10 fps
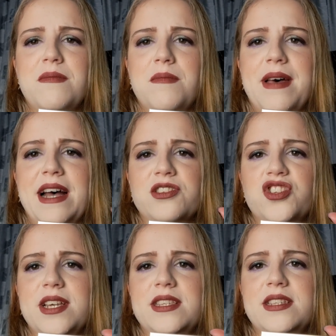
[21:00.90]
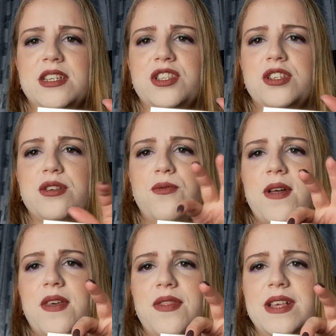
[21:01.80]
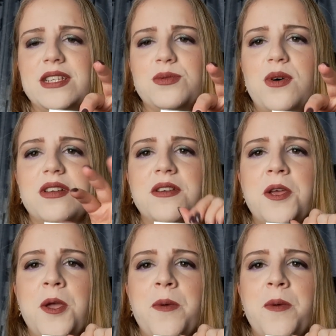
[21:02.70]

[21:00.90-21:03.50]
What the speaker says: matte shades, these two, and then this one.